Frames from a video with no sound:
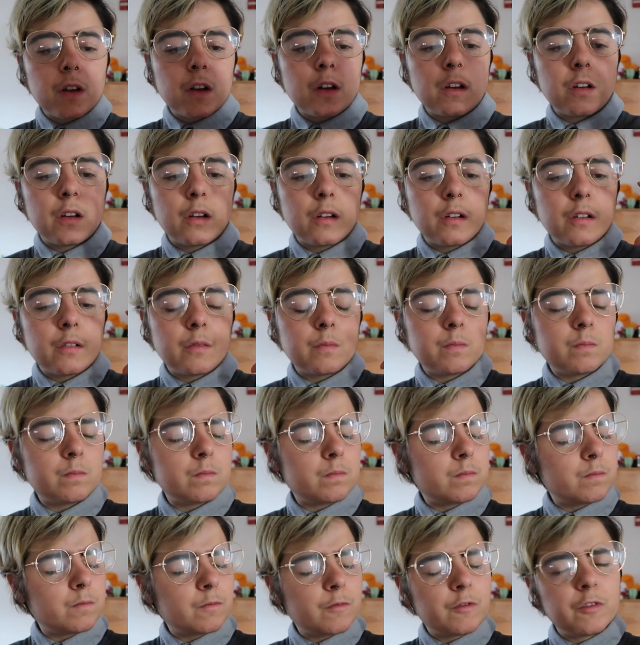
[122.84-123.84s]
a
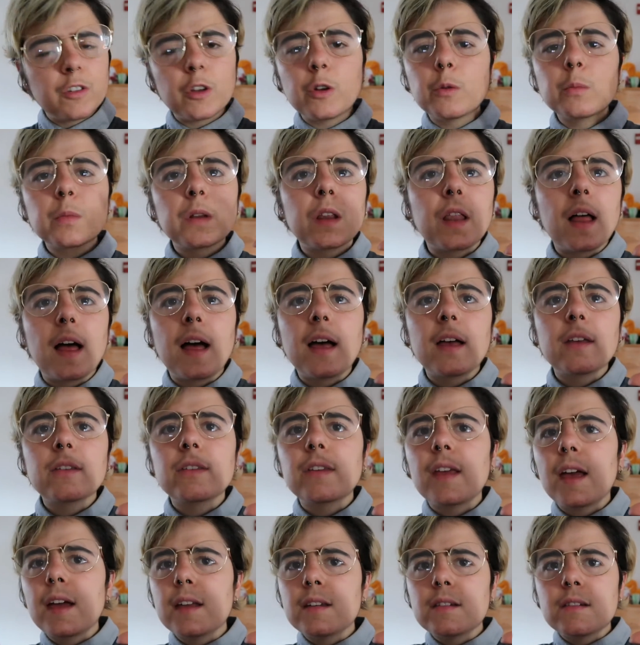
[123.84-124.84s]
film
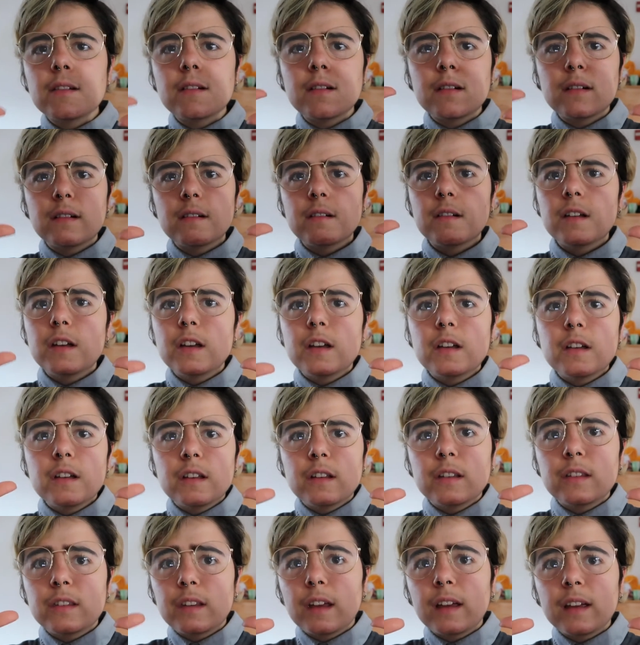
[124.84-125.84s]
class and a
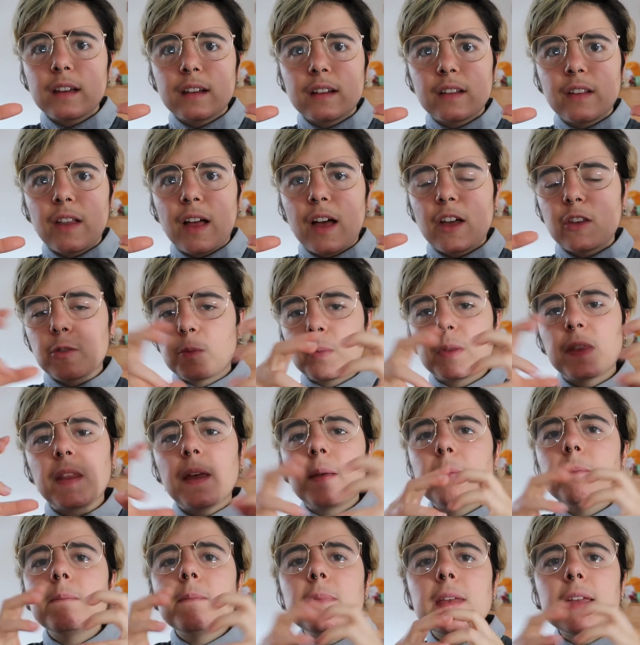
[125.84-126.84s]
psych class, but
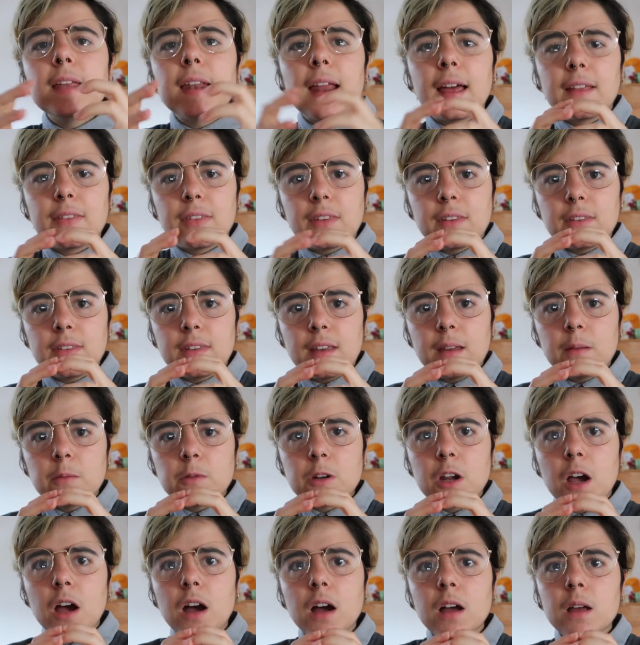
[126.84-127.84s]
they meet at the same
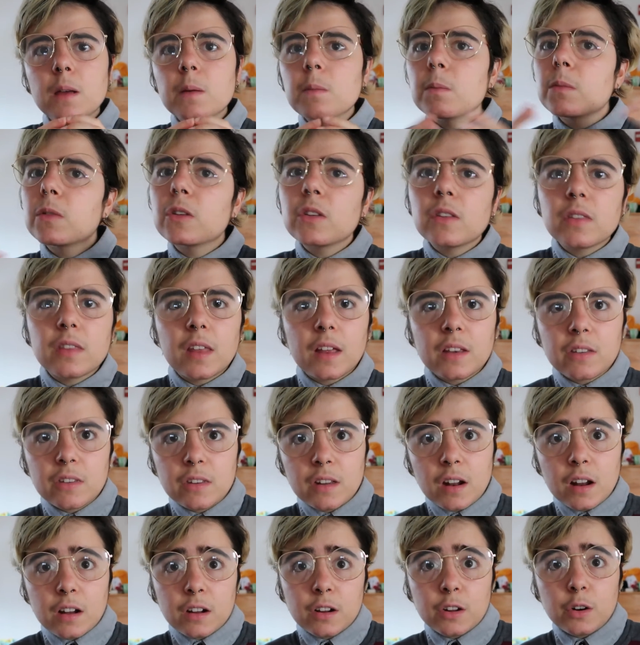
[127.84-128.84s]
times, that's
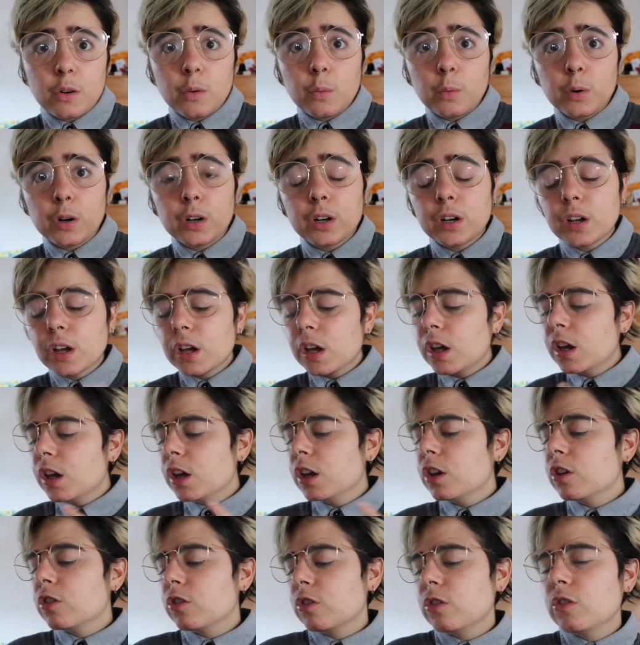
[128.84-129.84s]
not gonna work.
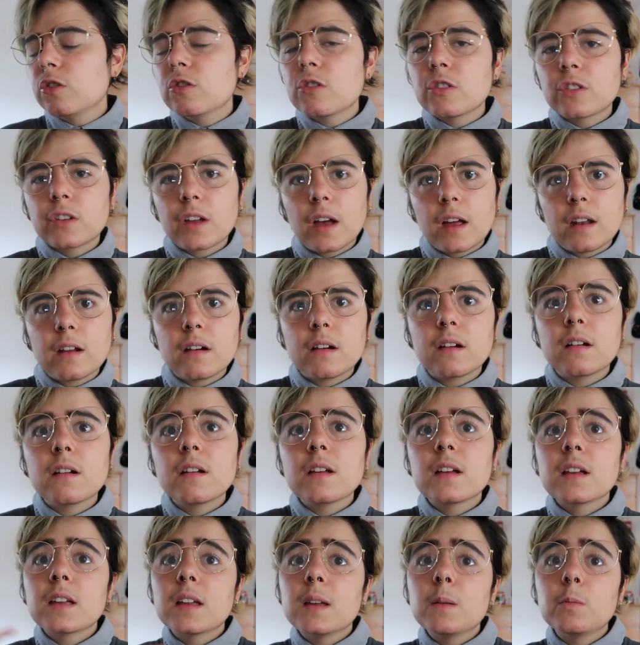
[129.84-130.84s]
So you just gotta
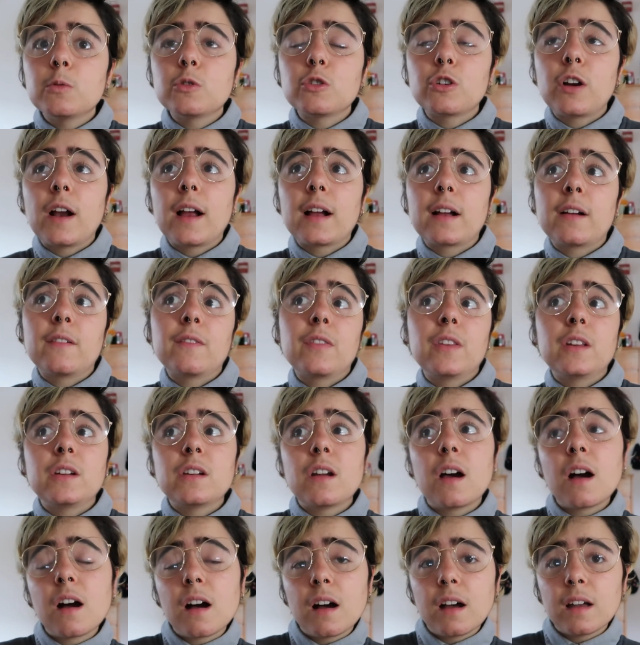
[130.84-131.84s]
keep track of the
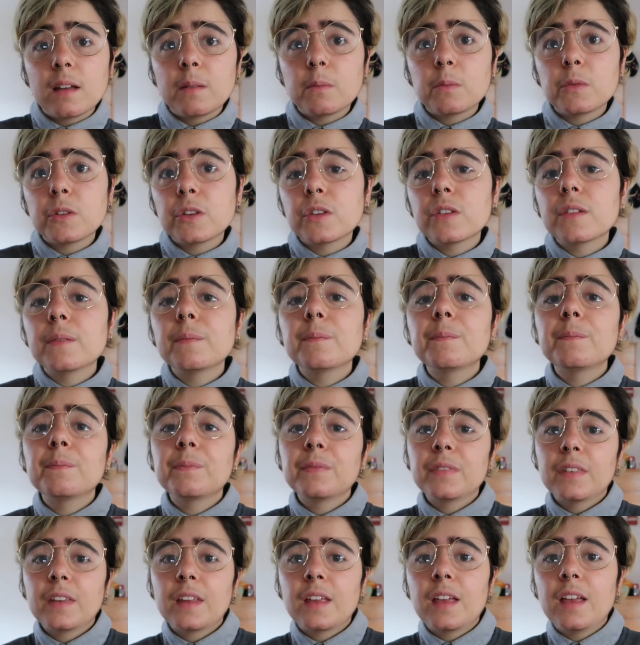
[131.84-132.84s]
times.
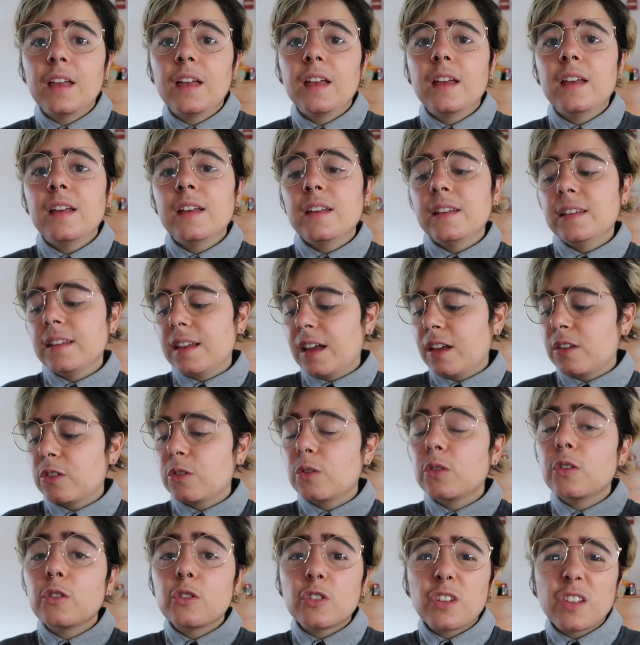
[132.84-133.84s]
Yeah,
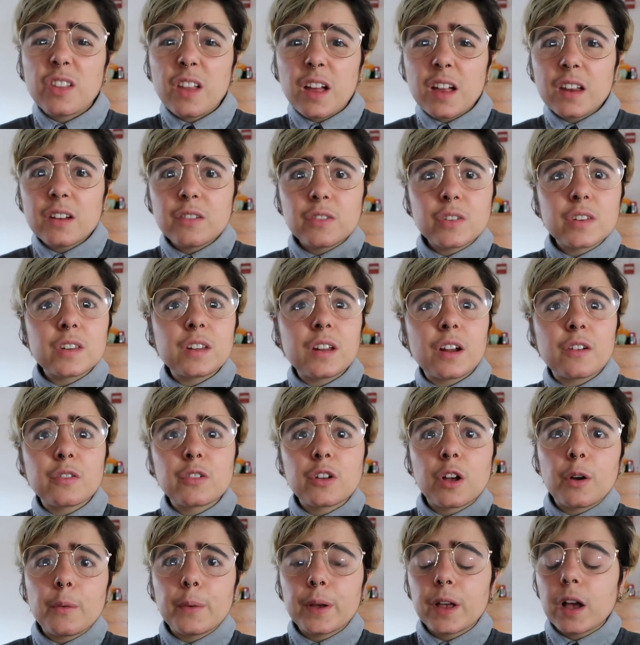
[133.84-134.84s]
so there's a lot of stuff
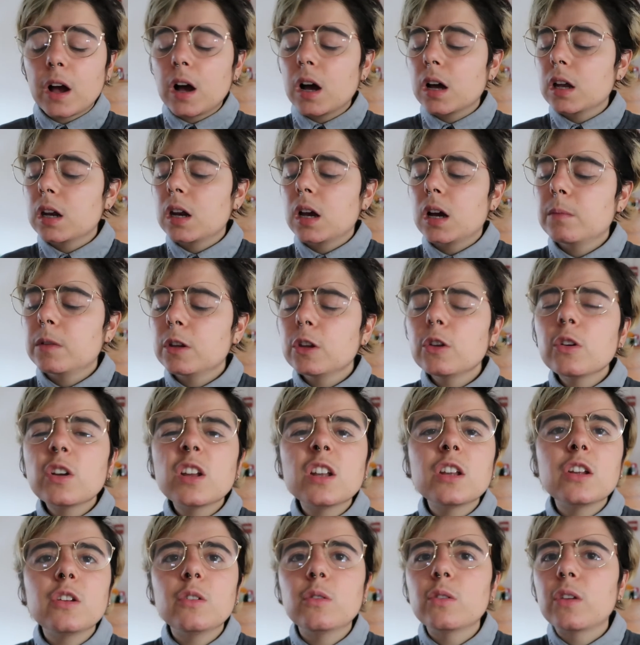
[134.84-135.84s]
going on. You
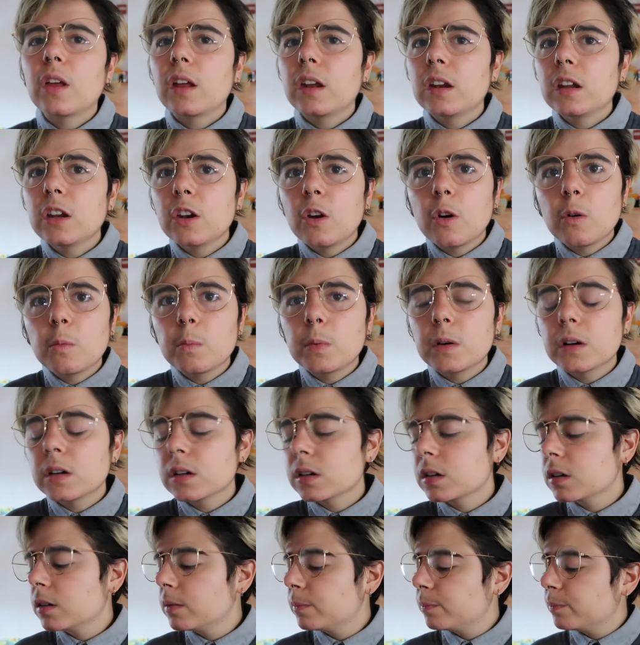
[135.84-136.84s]
can use any
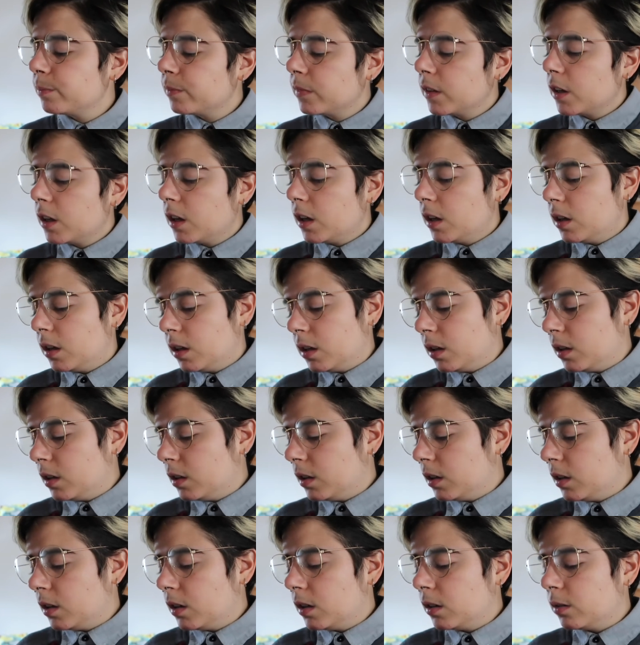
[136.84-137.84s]
notebook,
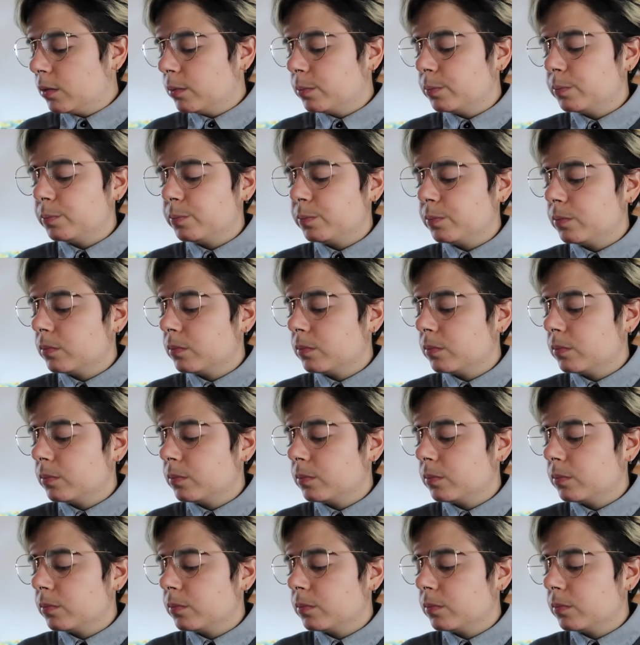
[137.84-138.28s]
you know.